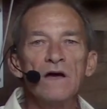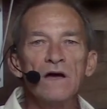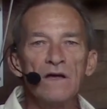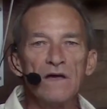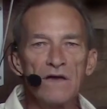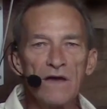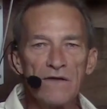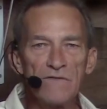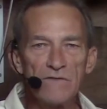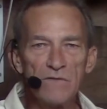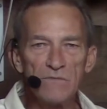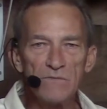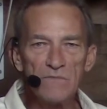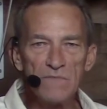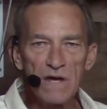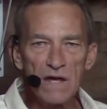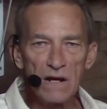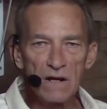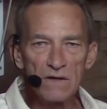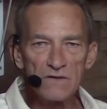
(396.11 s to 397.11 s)
You have the
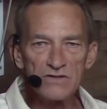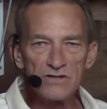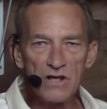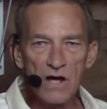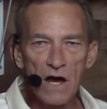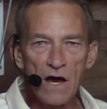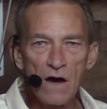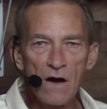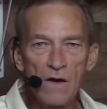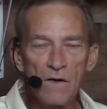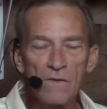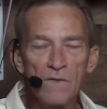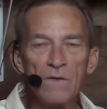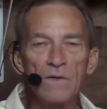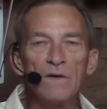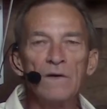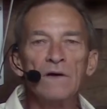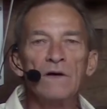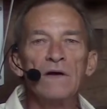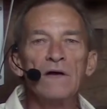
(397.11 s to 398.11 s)
middle jiao,
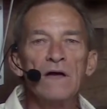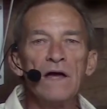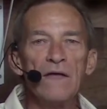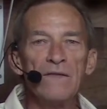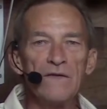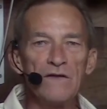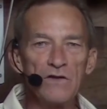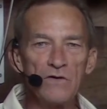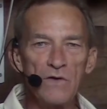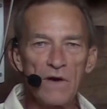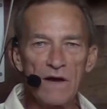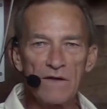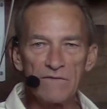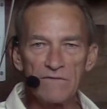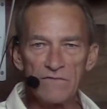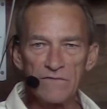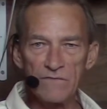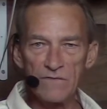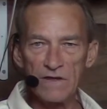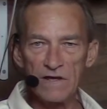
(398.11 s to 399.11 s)
and then you have
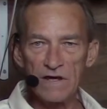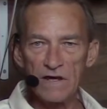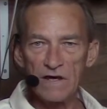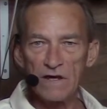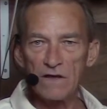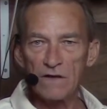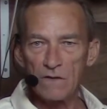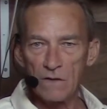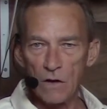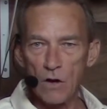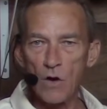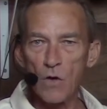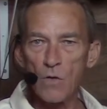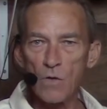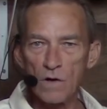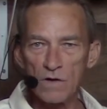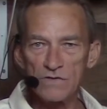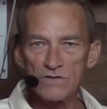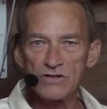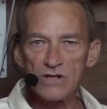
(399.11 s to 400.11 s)
the
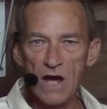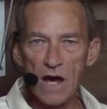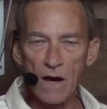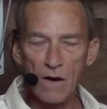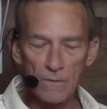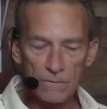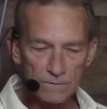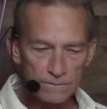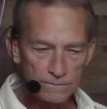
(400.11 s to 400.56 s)
lower jiao.